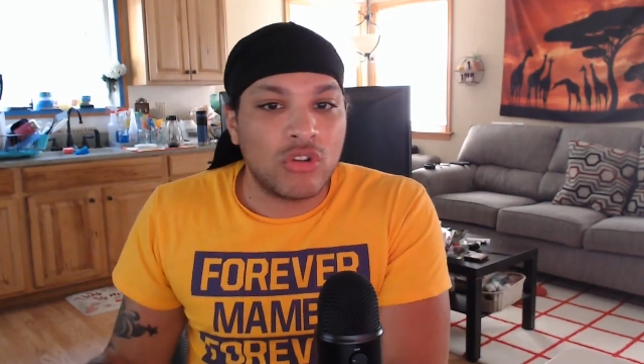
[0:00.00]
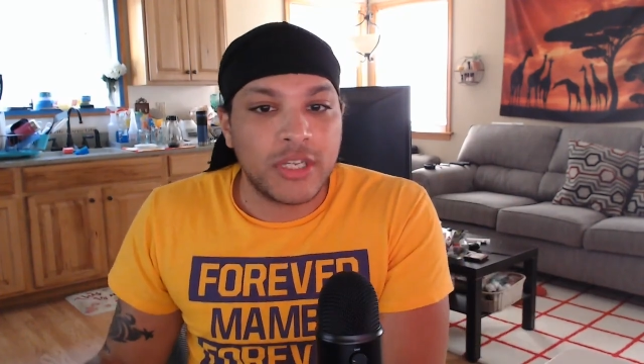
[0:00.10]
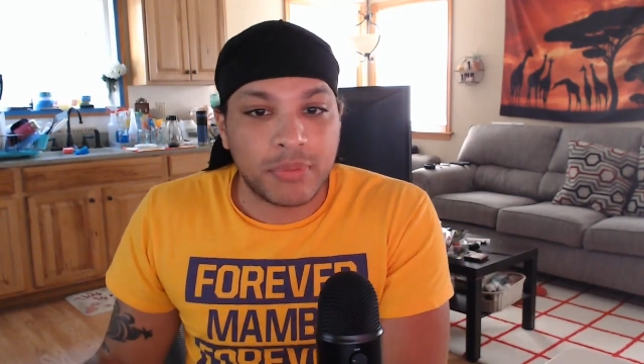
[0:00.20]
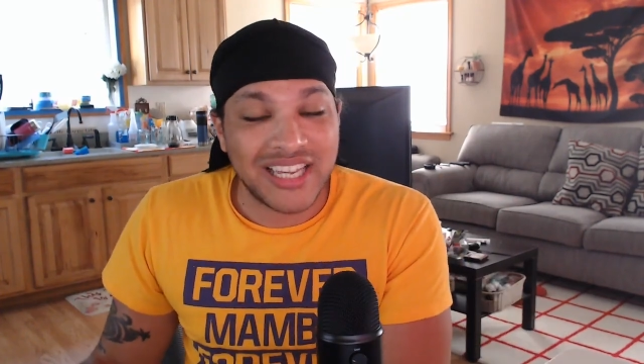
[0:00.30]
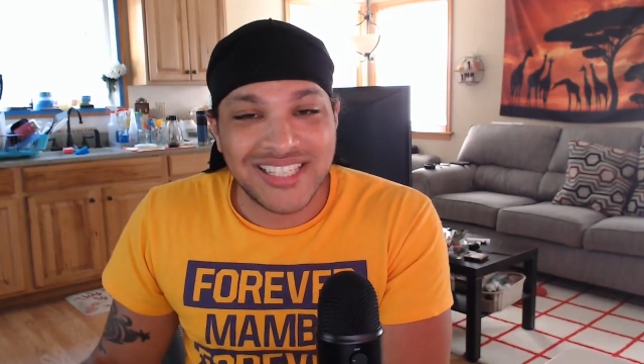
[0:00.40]

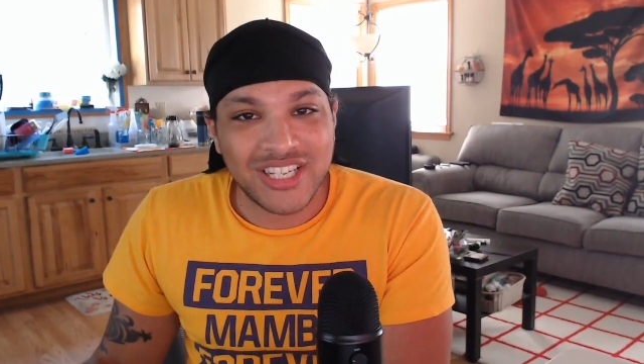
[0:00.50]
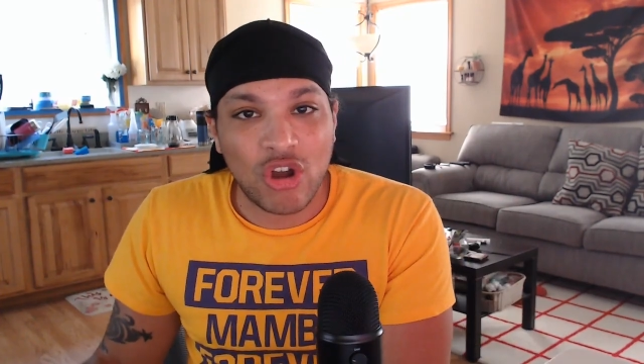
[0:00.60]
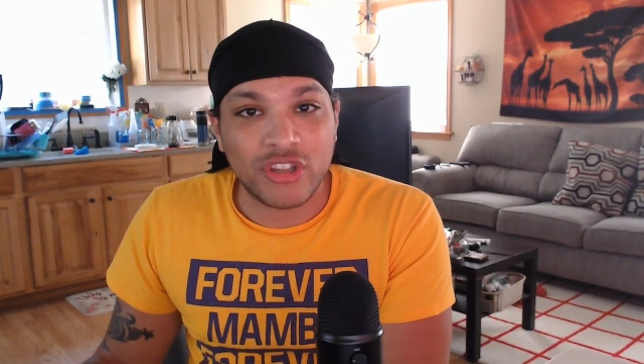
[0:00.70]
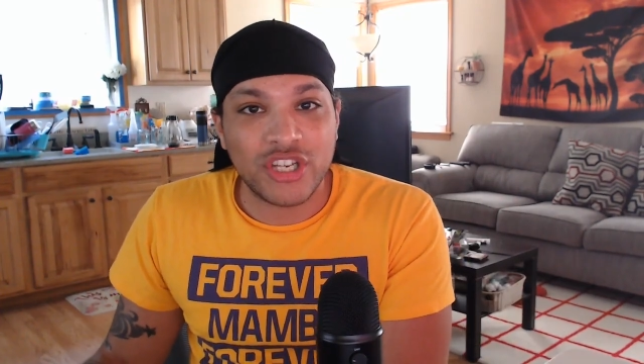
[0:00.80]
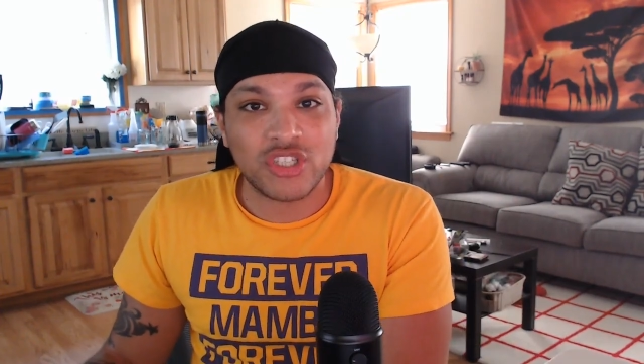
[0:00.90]
only plays it
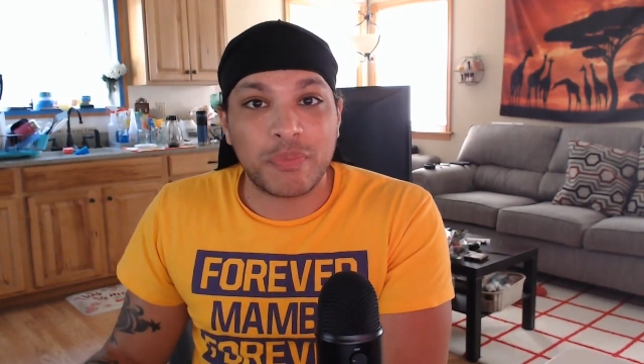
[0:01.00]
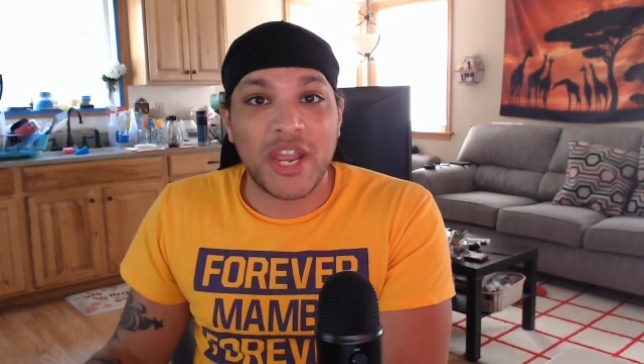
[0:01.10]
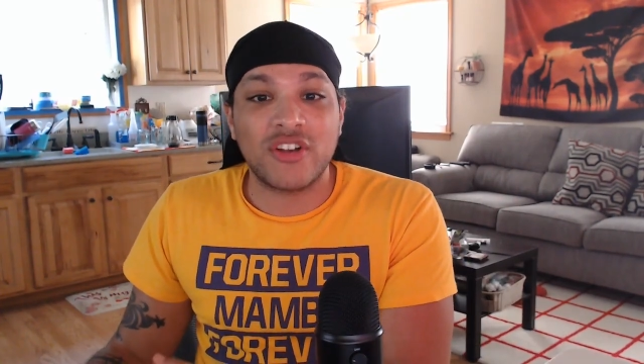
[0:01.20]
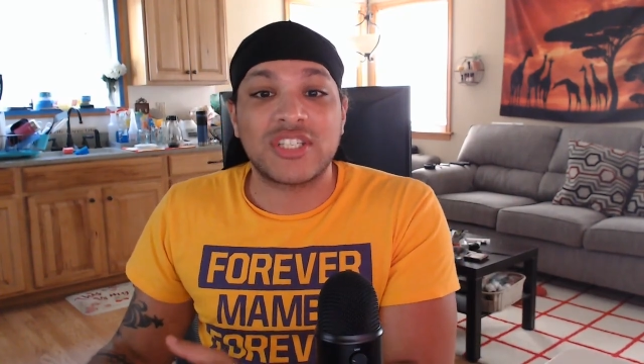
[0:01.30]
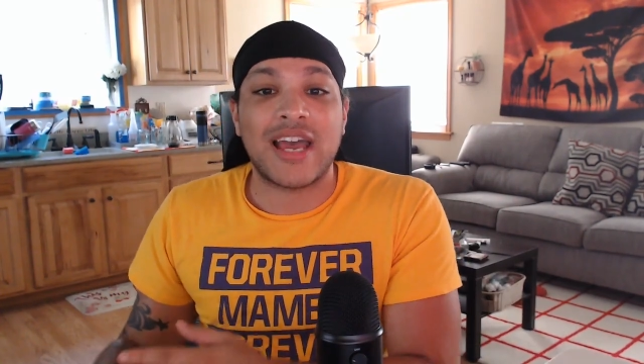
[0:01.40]
on their
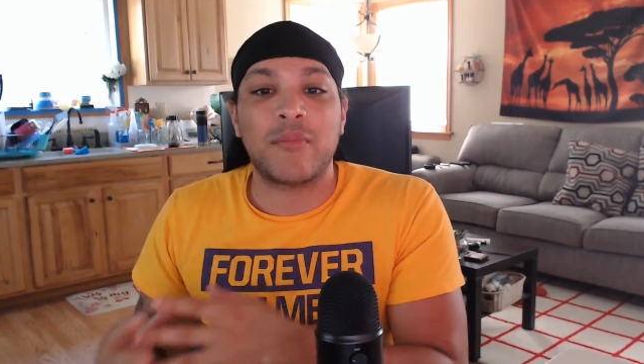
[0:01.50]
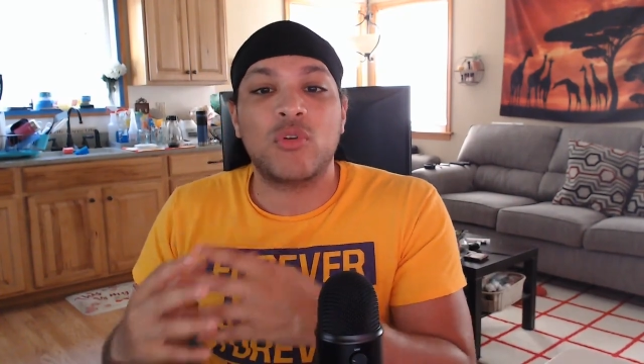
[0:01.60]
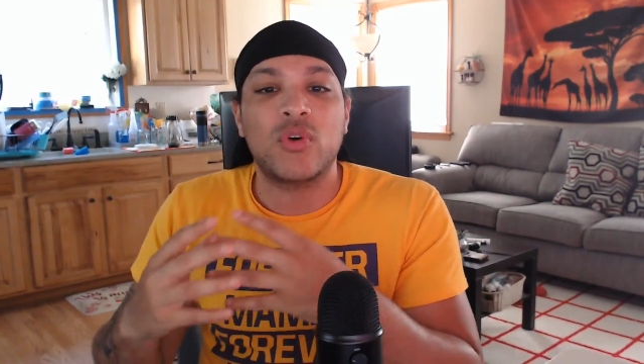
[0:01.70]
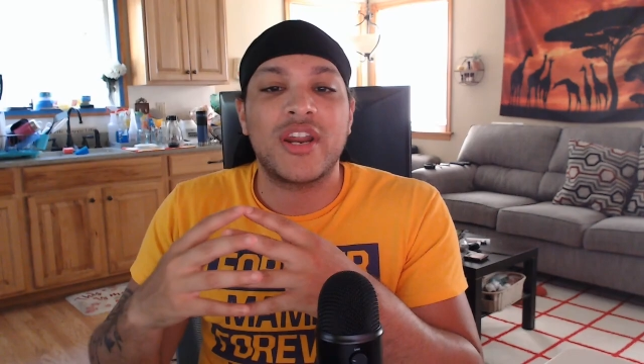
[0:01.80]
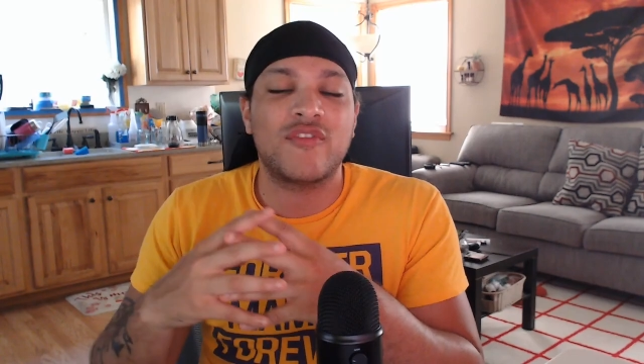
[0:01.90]
spare time
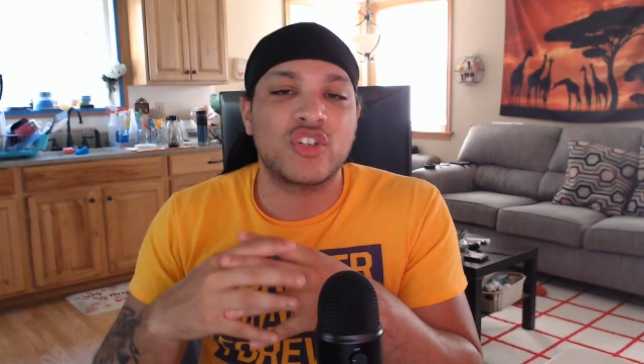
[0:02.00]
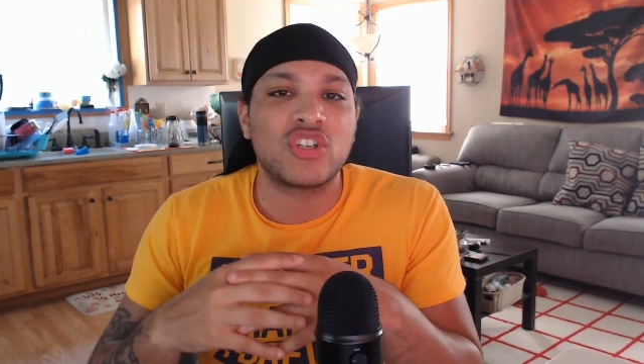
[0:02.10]
or whatever.